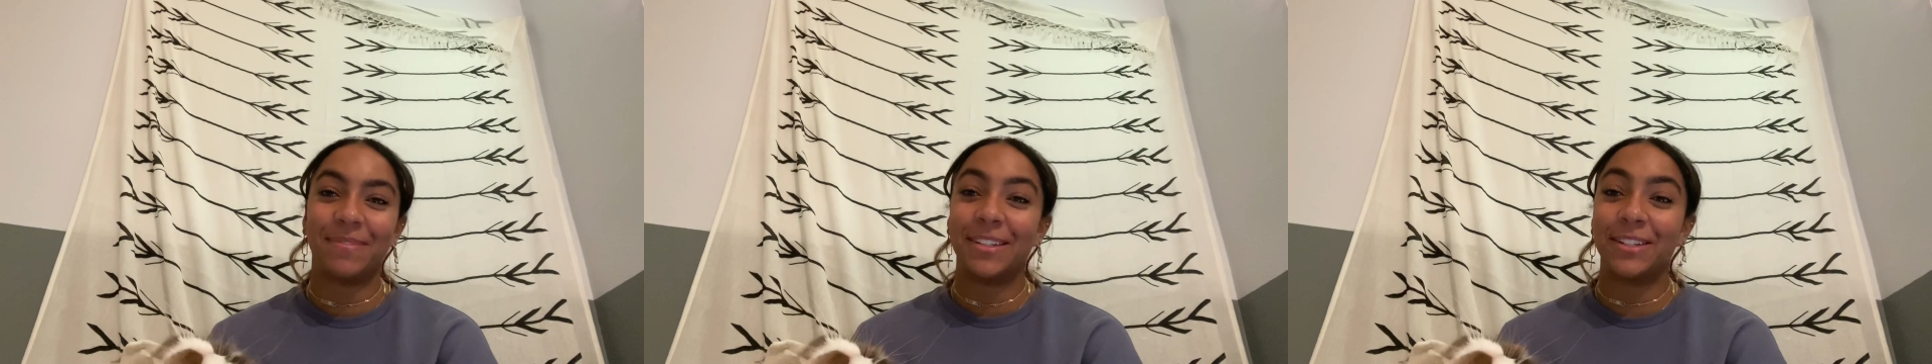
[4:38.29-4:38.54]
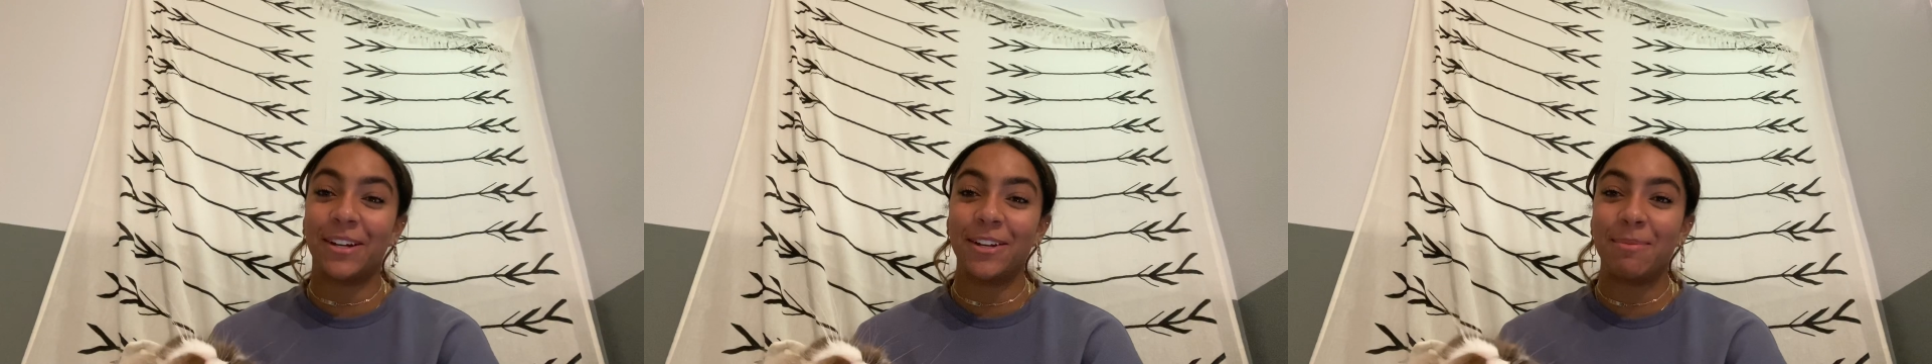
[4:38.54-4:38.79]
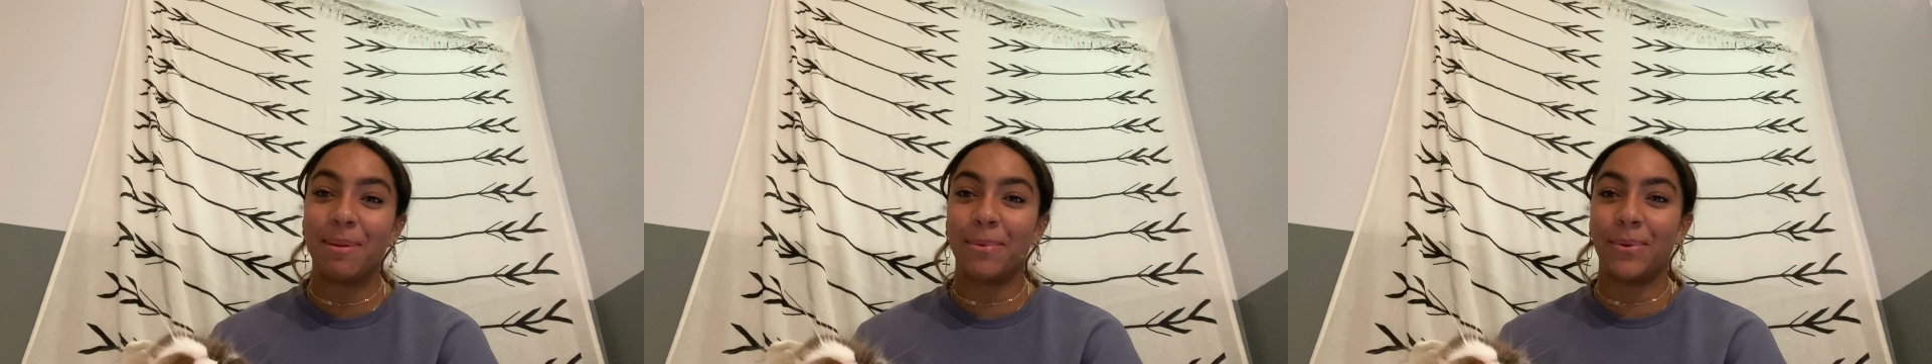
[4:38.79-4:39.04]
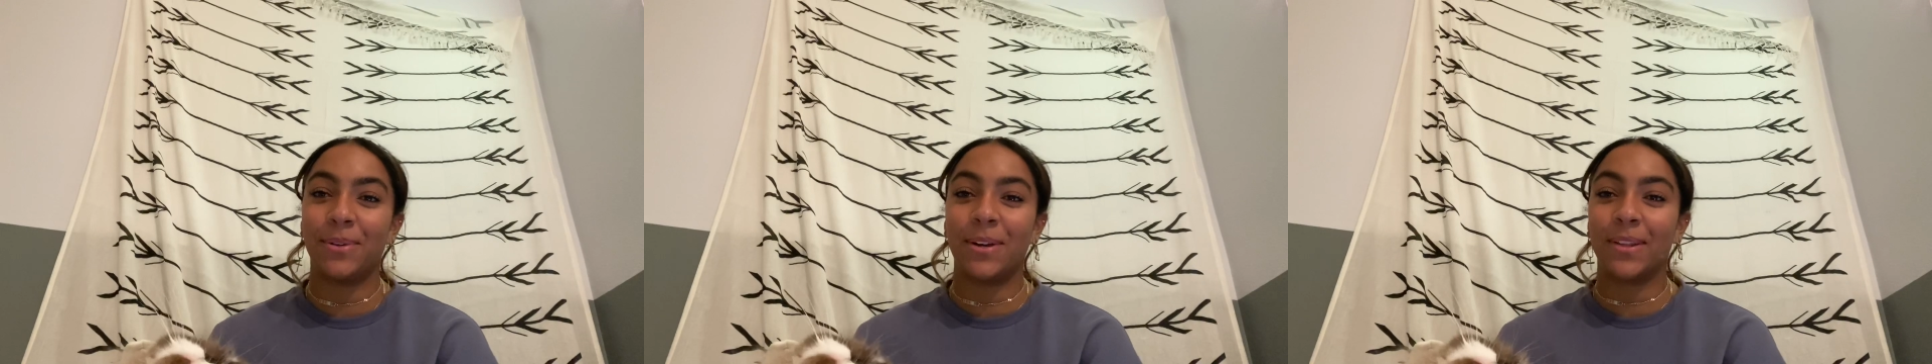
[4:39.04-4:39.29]
To all you people
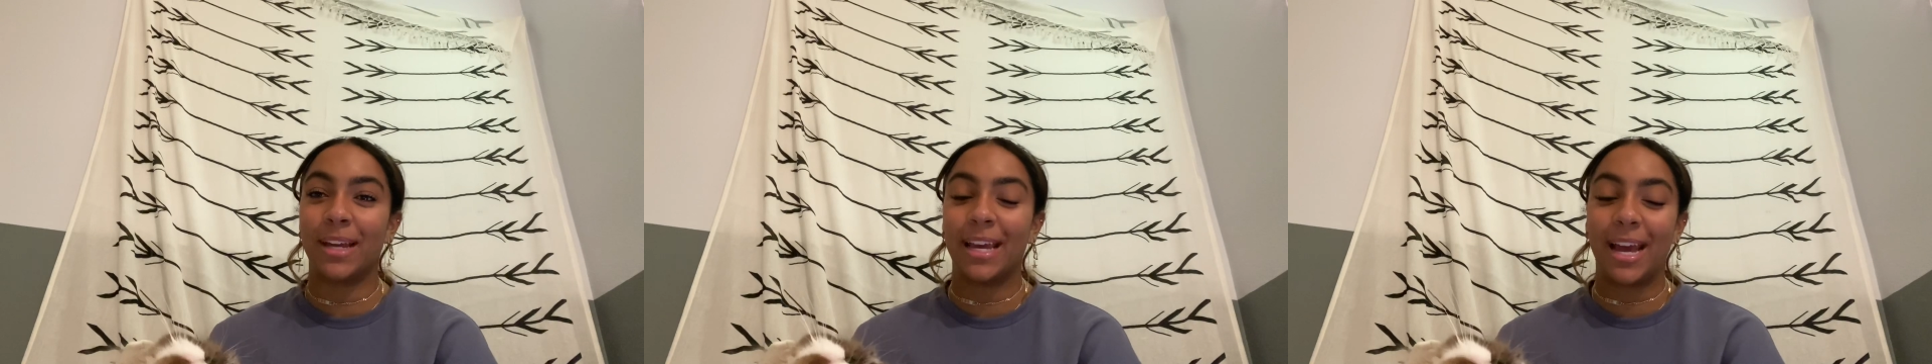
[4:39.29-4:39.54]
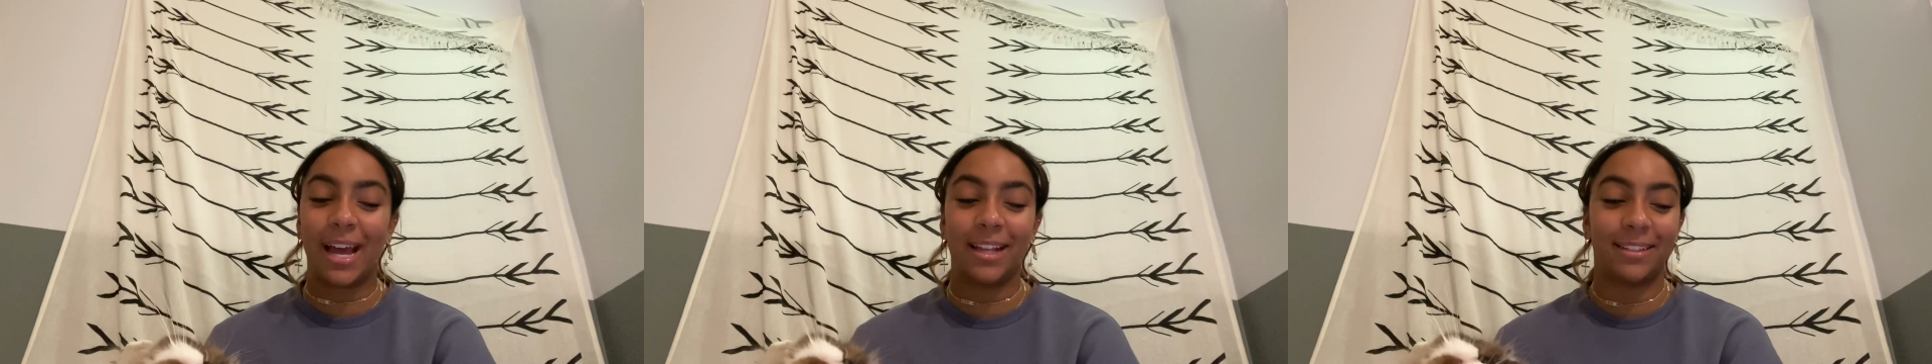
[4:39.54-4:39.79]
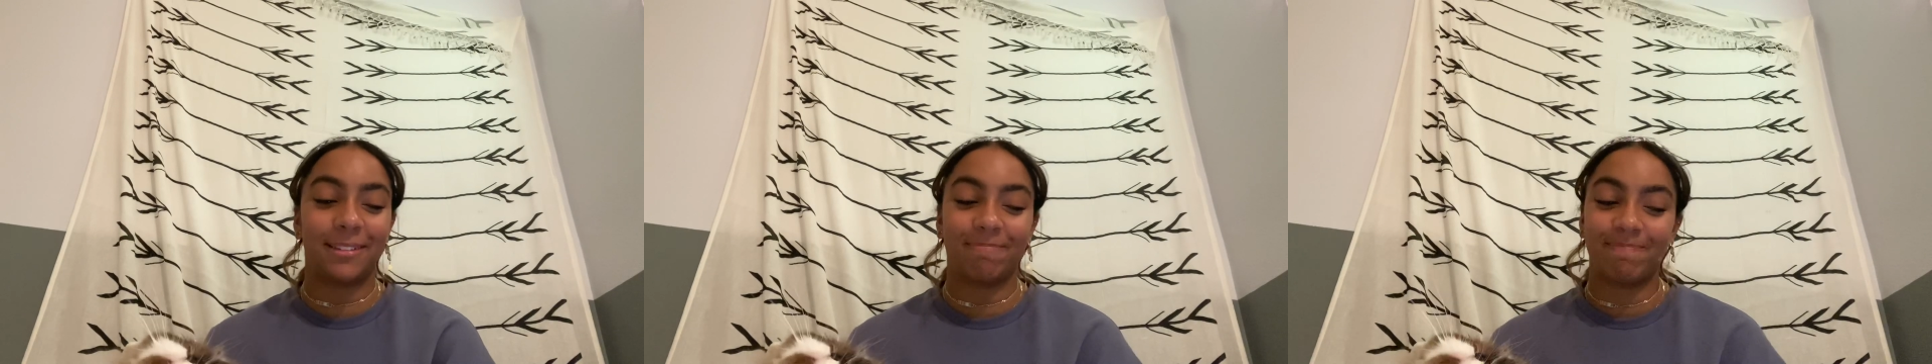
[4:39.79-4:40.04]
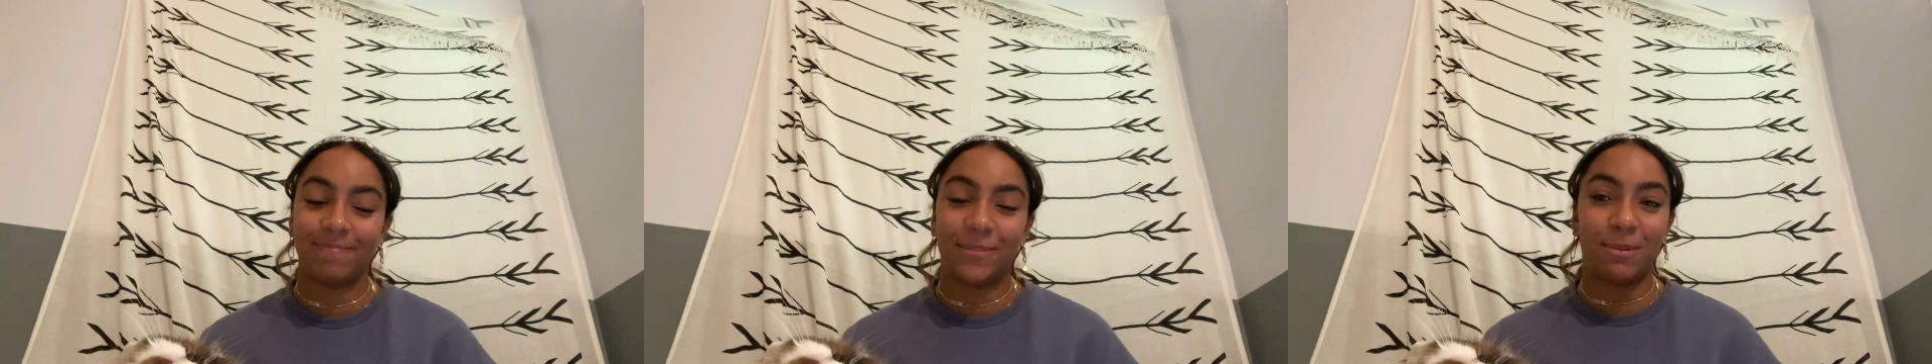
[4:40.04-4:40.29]
who don't like cats,
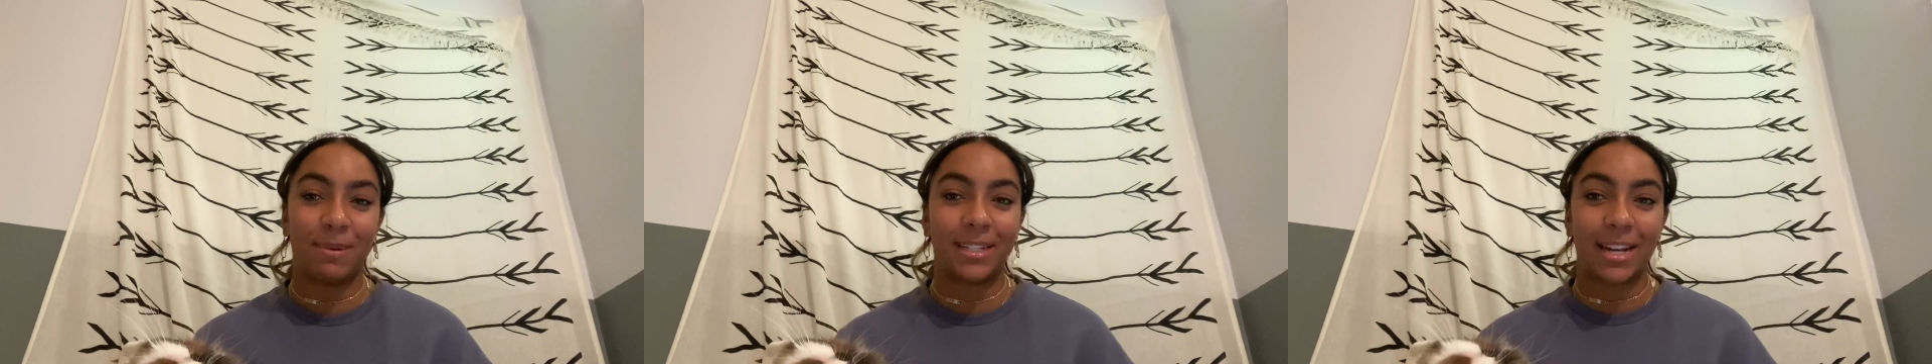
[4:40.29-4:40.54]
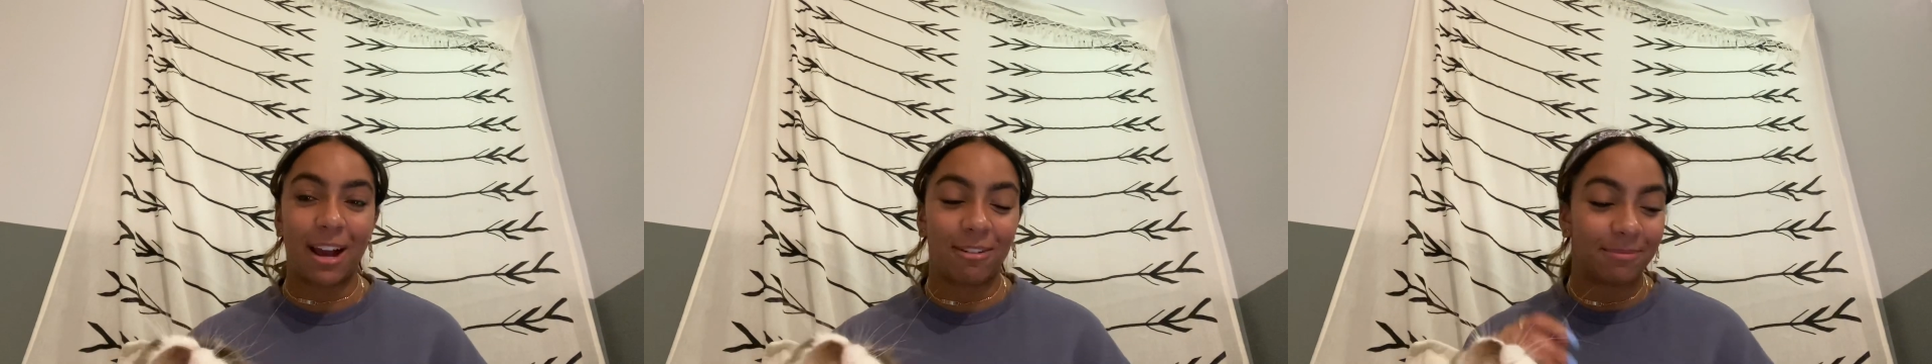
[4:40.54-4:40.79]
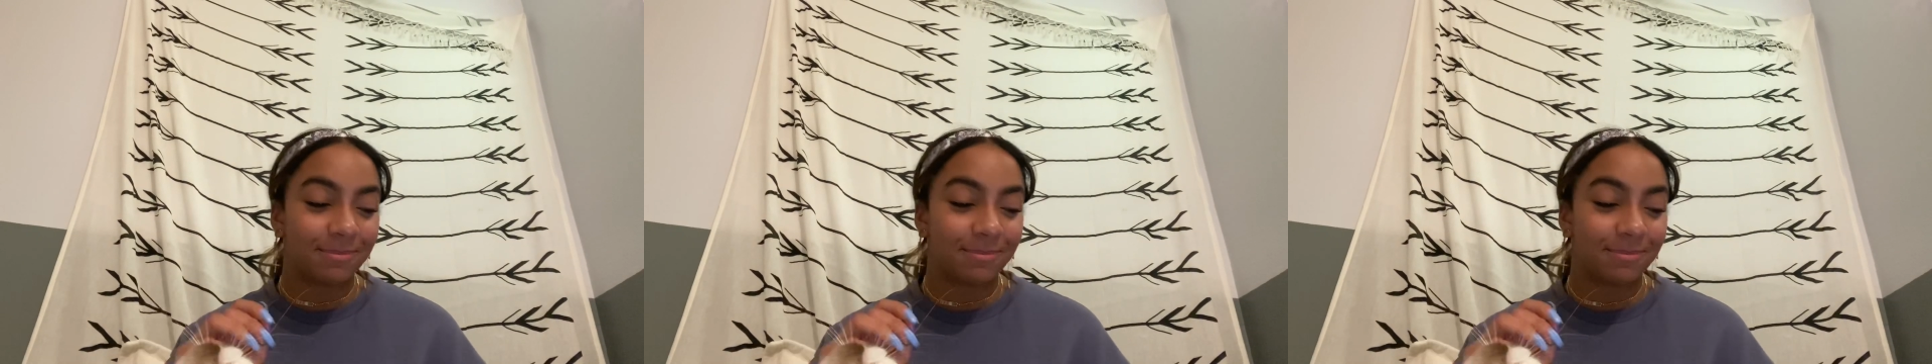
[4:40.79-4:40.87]
missing out.